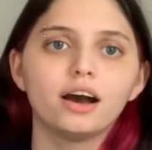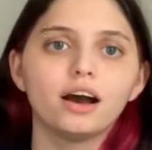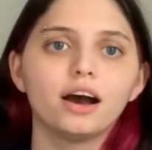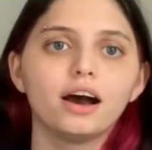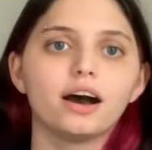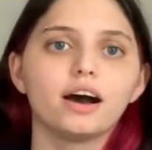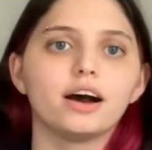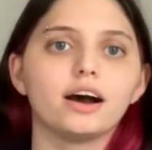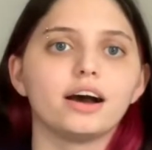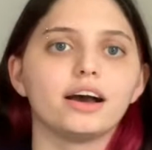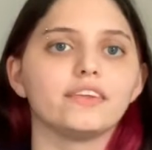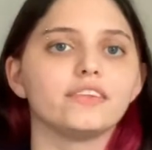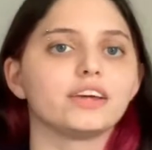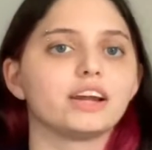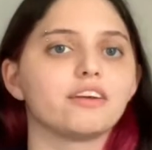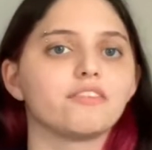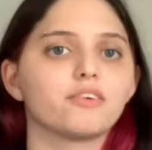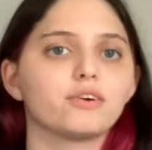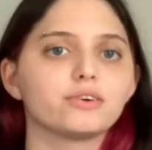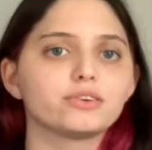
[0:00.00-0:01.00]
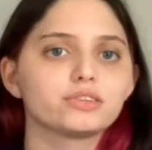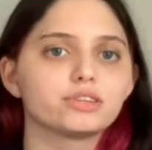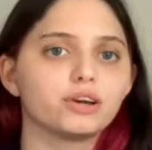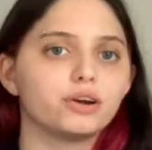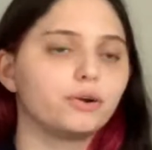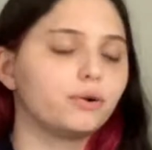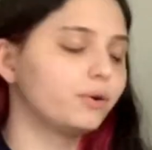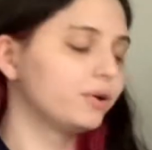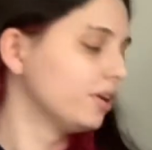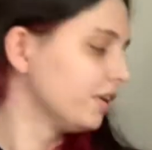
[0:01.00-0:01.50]
And then I've
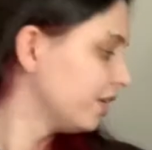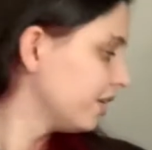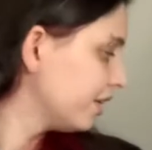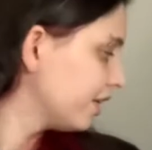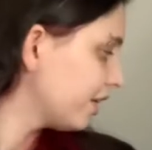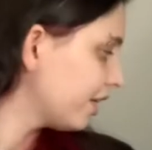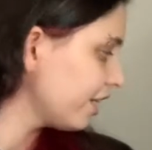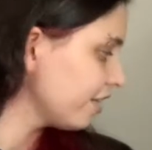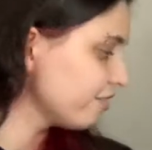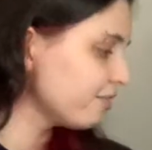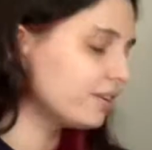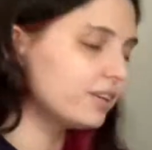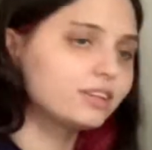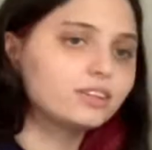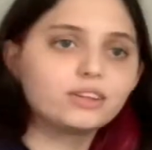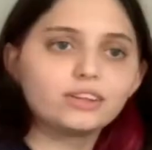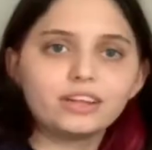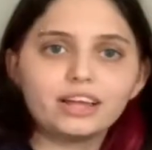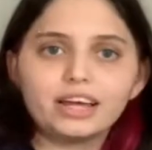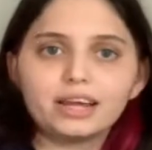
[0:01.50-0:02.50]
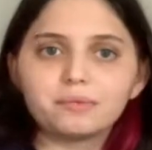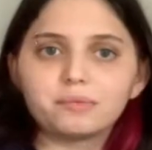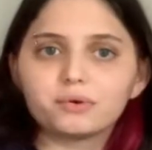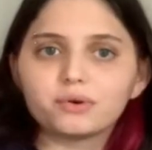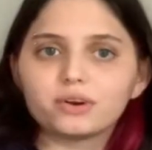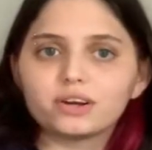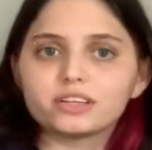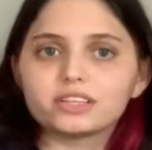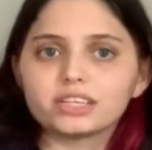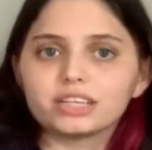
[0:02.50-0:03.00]
also have a little Animal
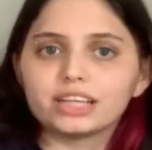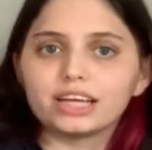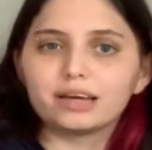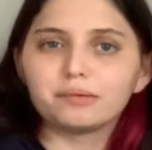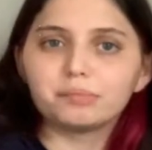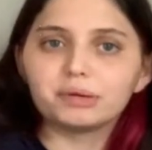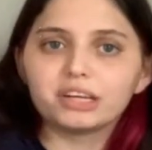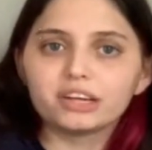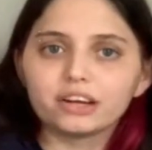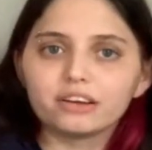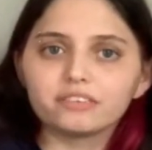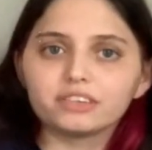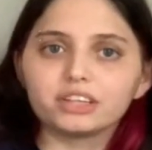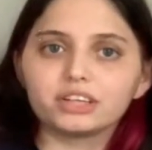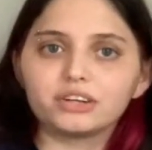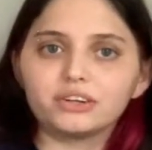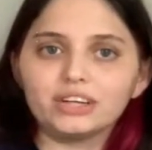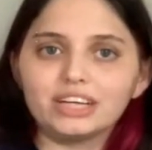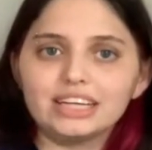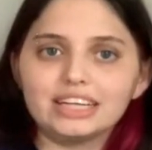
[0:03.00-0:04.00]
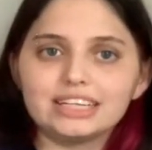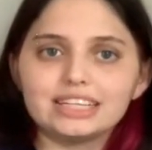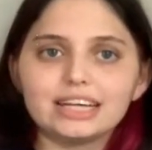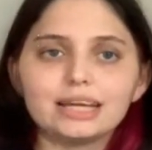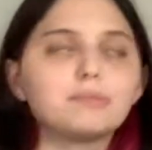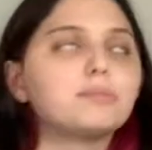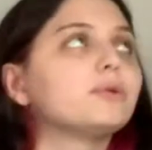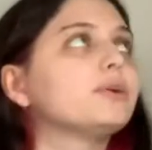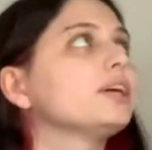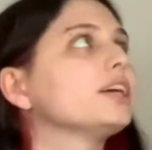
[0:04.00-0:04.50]
Crossing lamp here. I have a little end
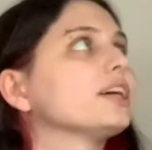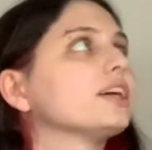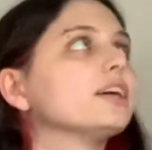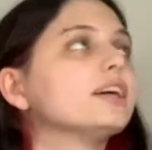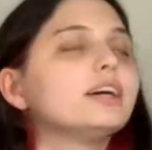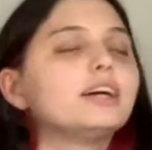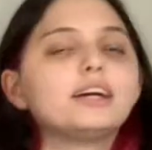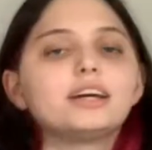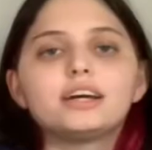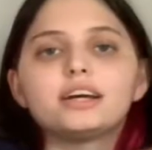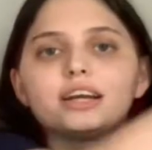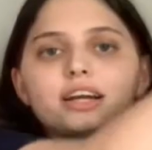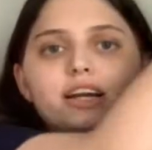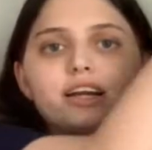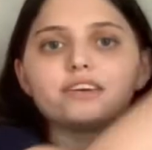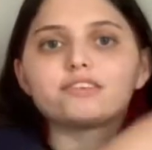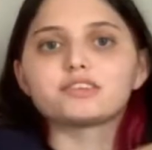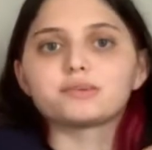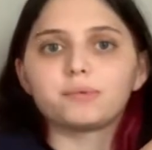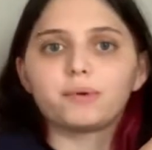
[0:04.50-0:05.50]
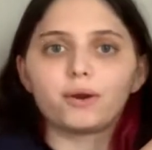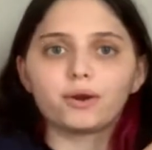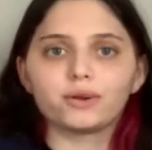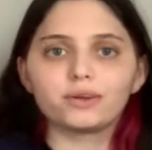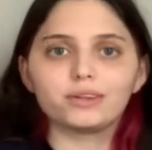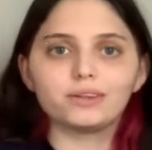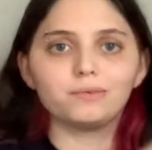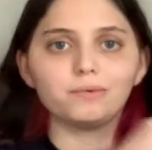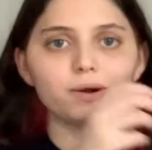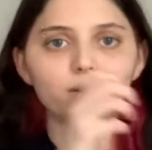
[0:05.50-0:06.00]
table here, and I have some art on
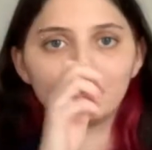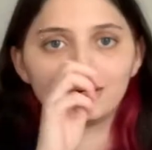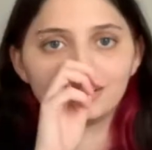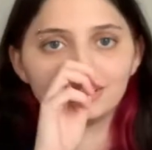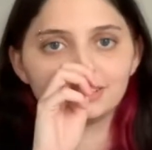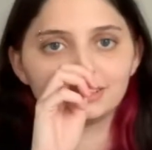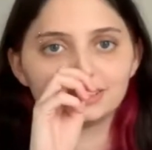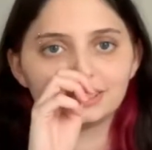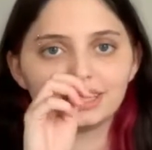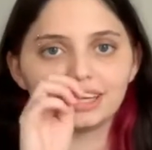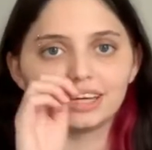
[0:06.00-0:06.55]
the walls